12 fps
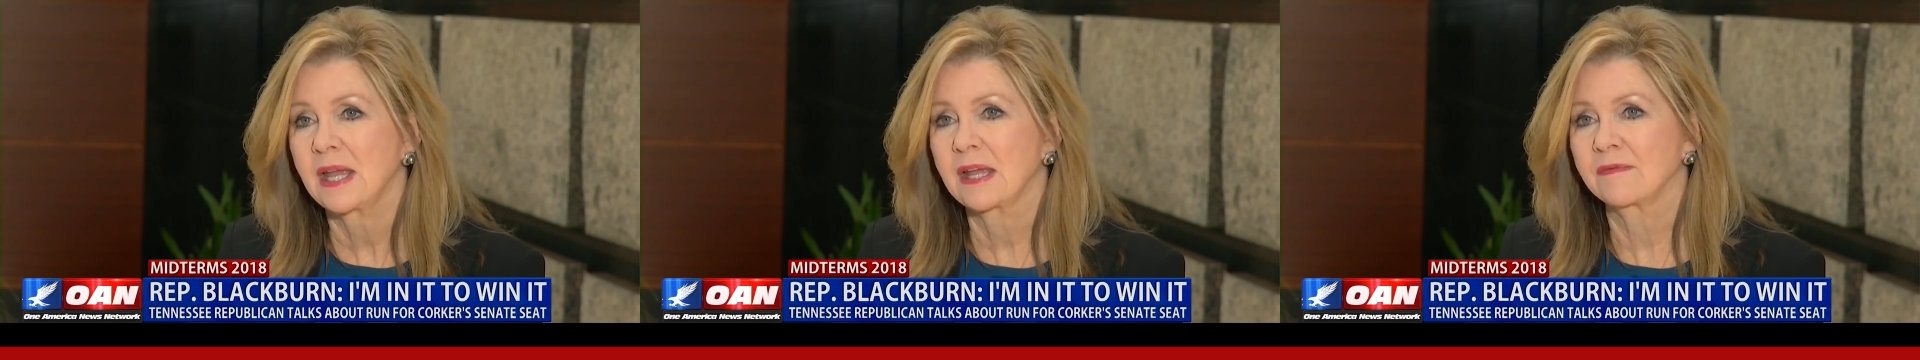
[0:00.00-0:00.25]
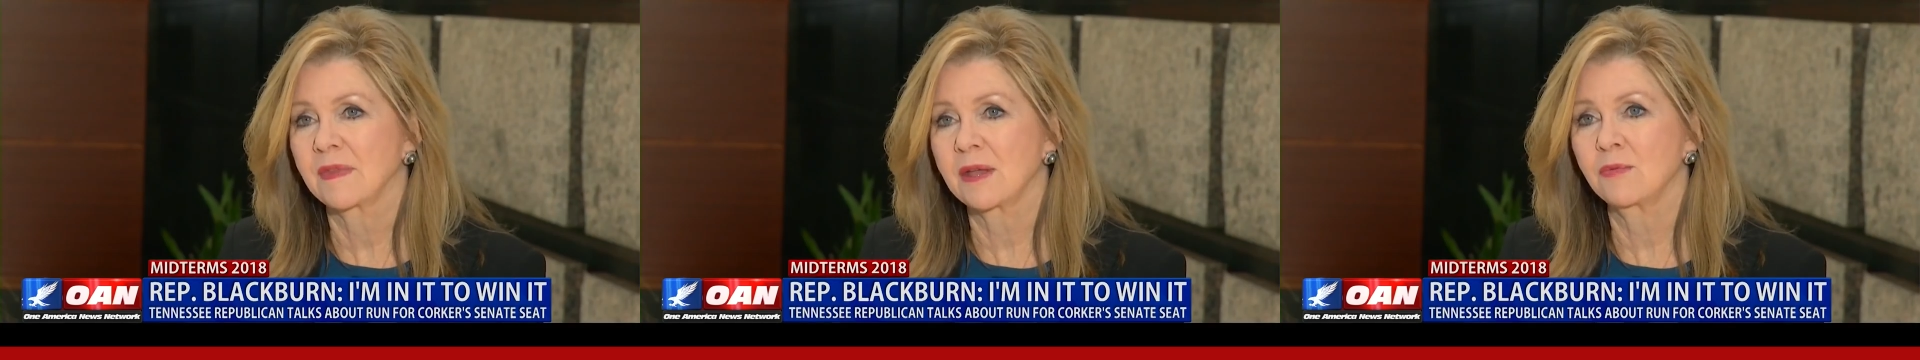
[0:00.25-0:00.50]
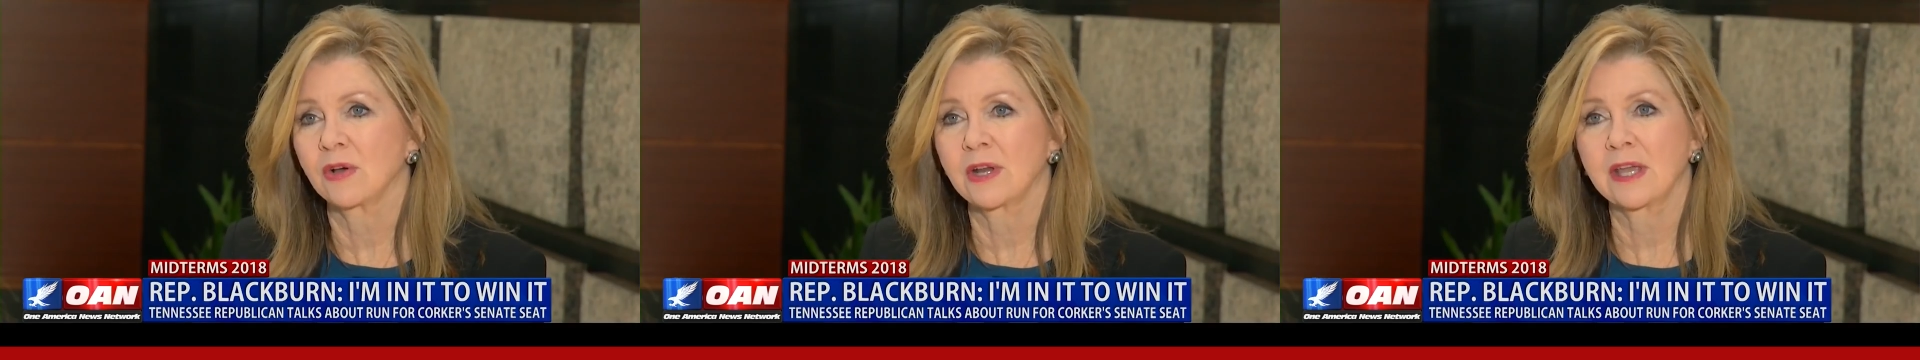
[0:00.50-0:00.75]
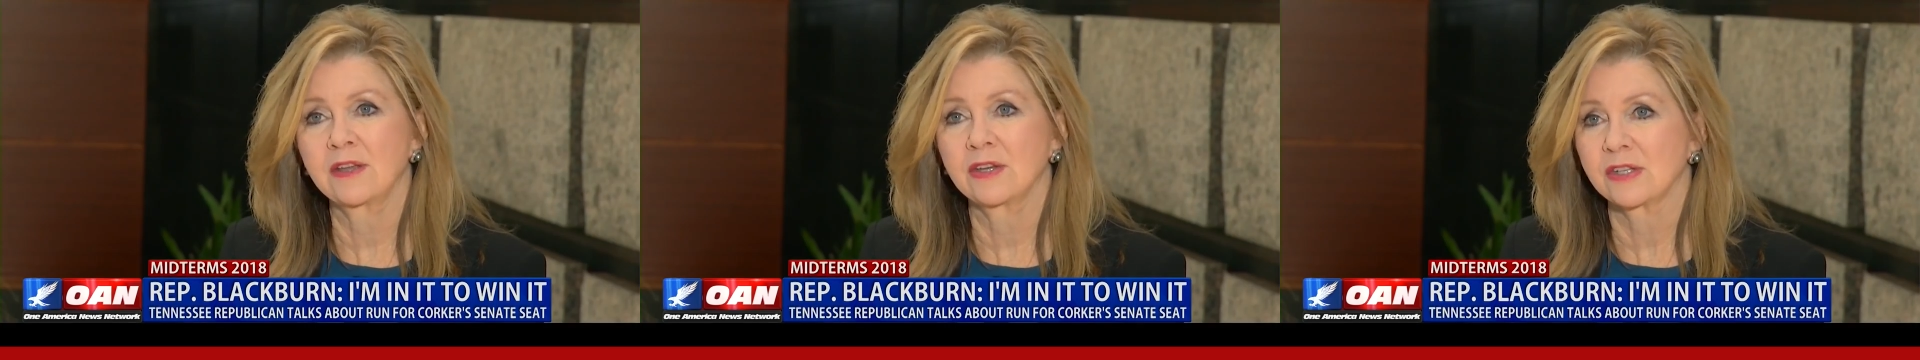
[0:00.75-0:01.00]
and they want
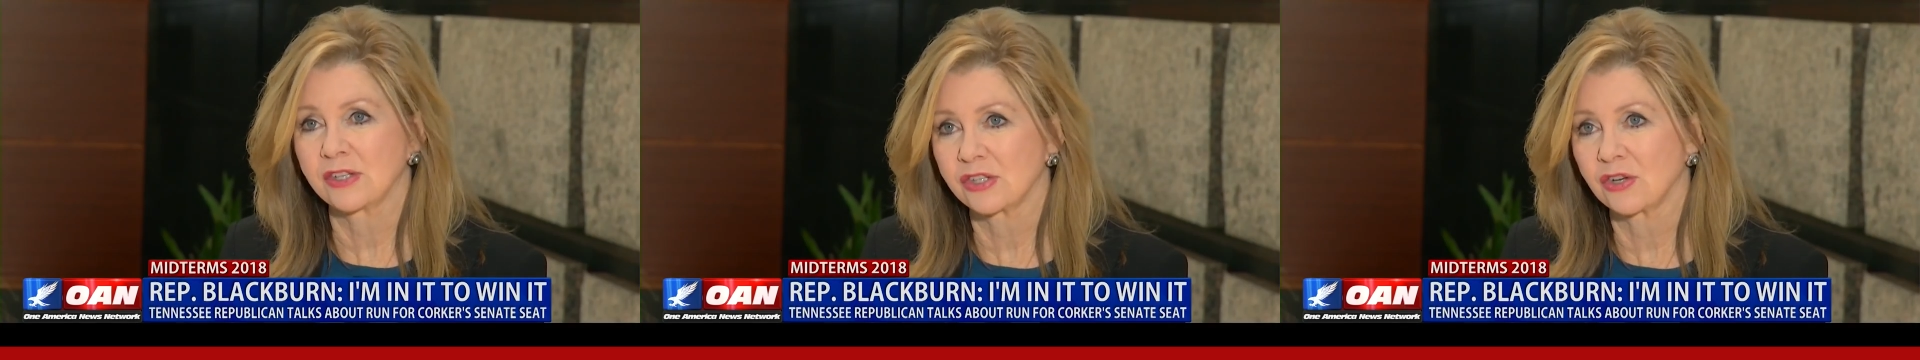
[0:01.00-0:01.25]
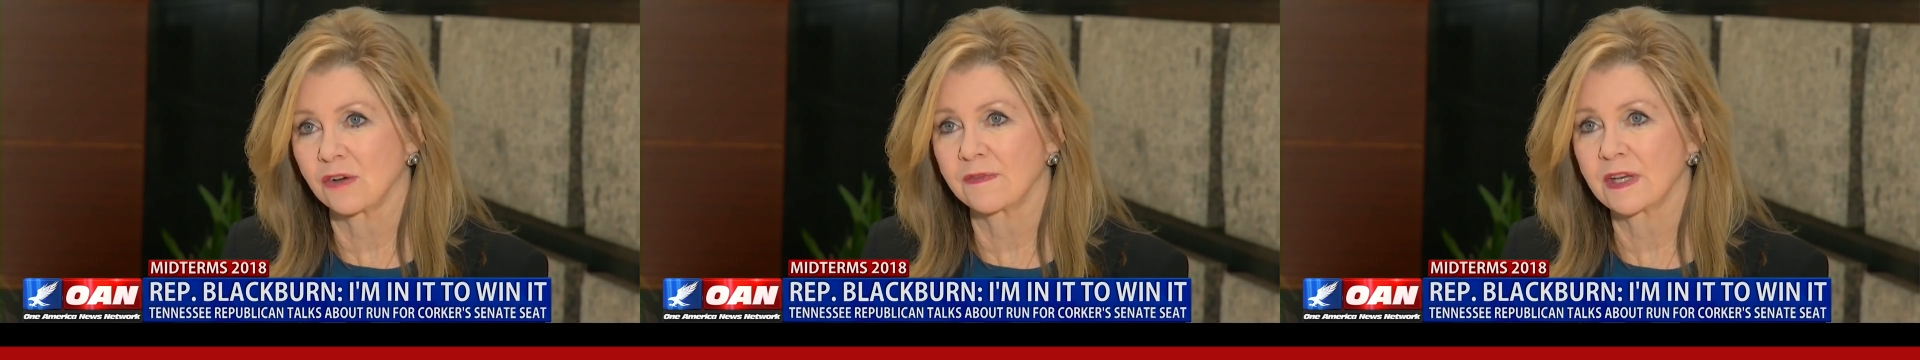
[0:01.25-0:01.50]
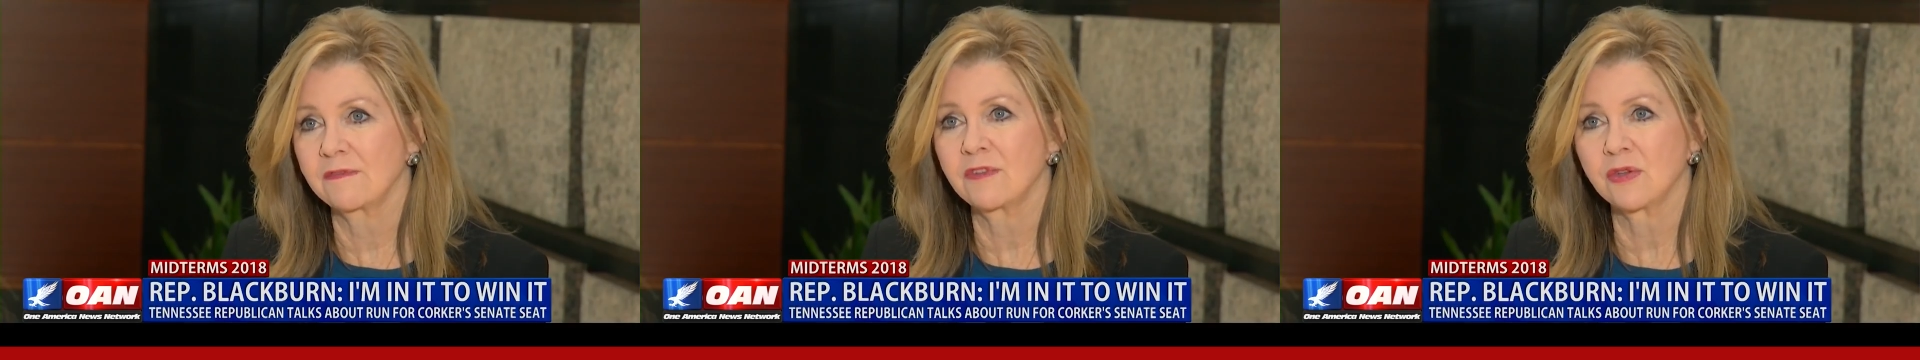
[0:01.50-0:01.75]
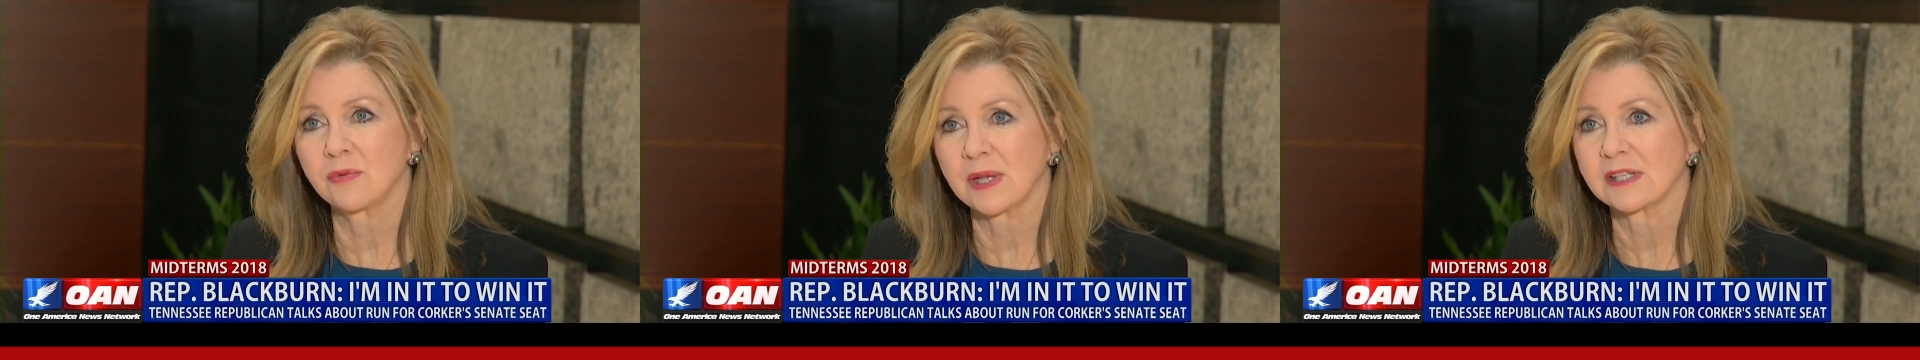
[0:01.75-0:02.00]
a conservative
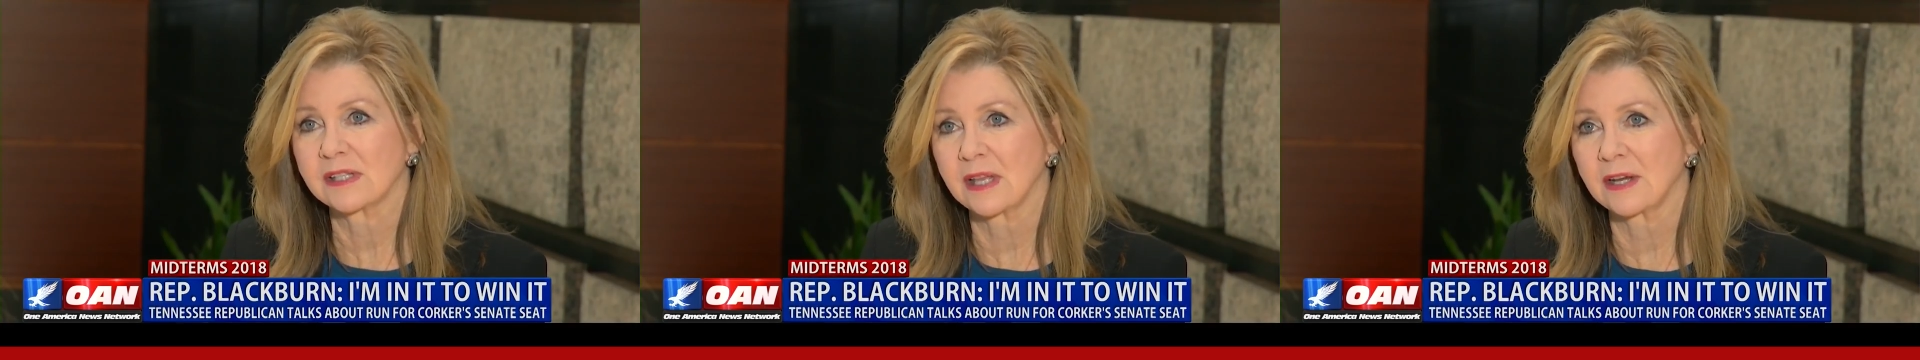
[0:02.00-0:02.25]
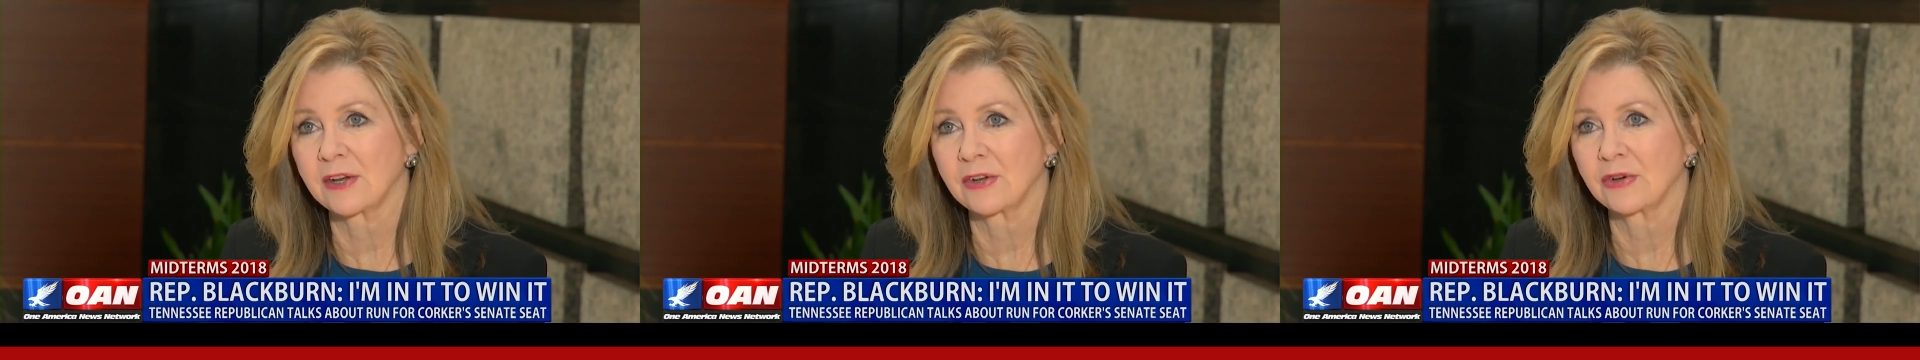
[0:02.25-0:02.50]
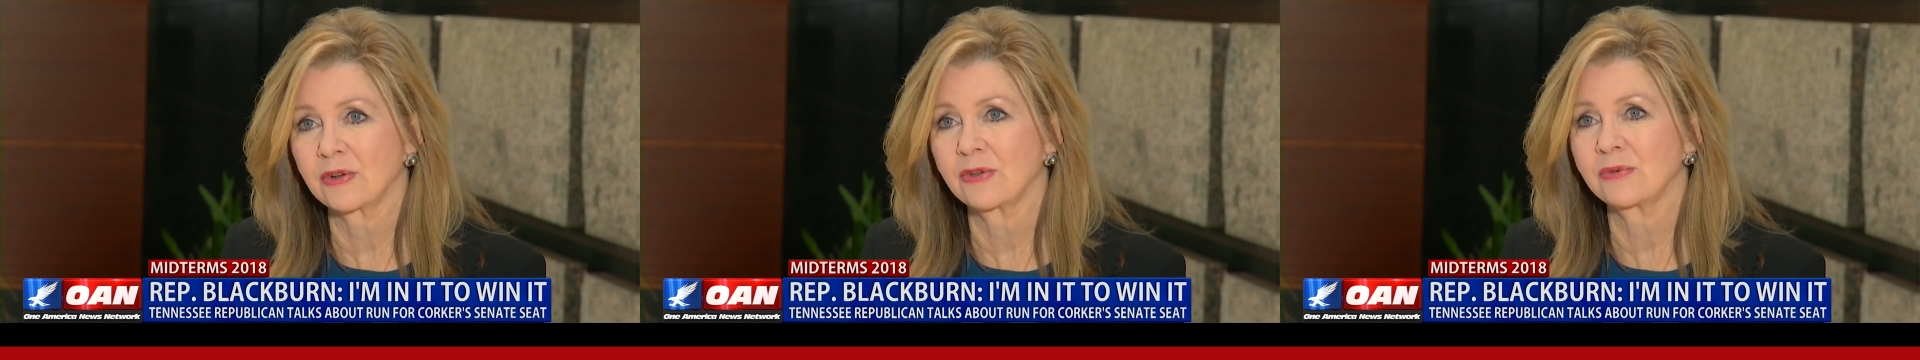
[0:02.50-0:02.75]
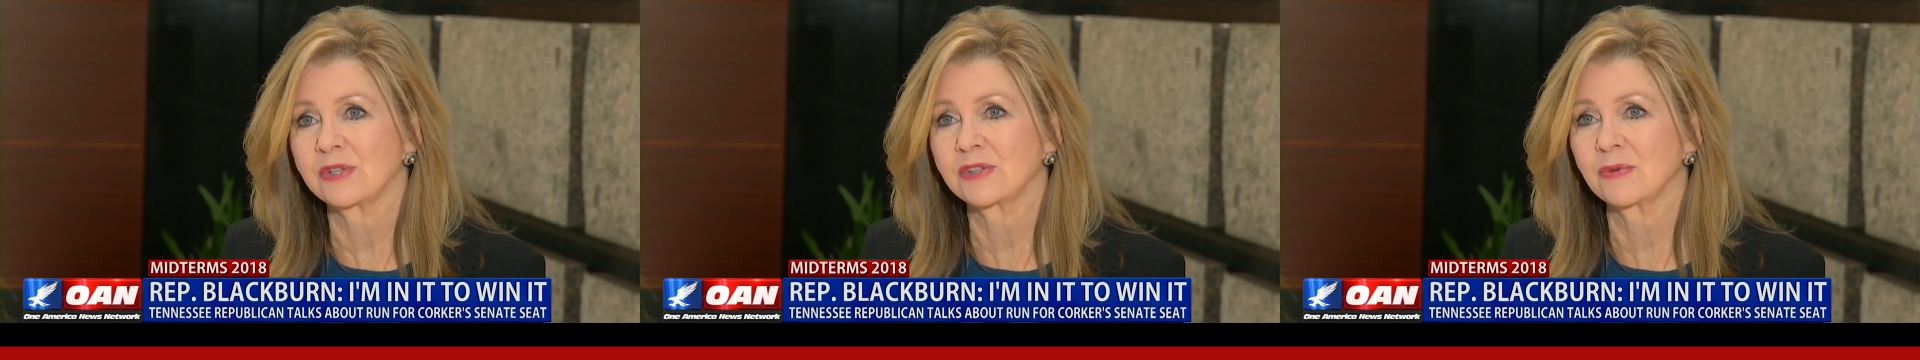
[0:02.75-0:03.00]
U.S. senator
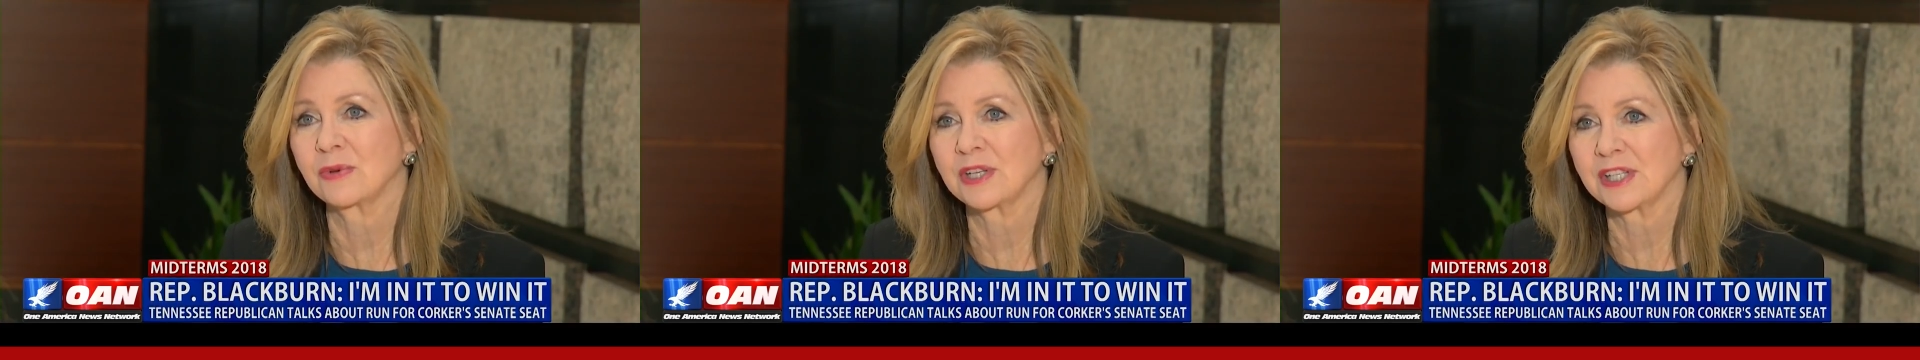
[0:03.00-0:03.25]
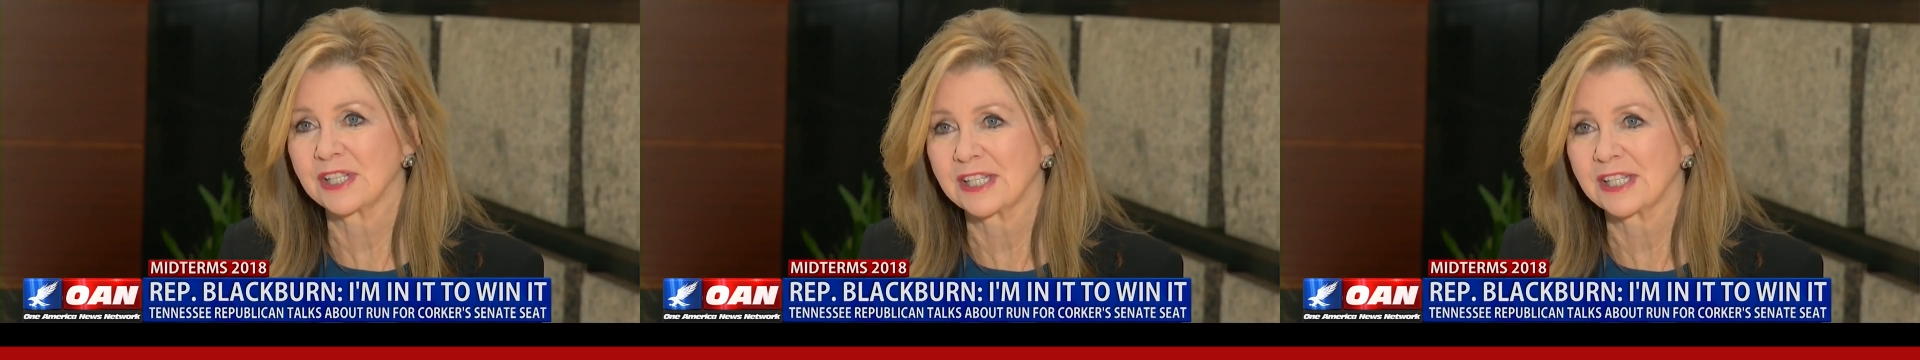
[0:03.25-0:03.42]
who is going to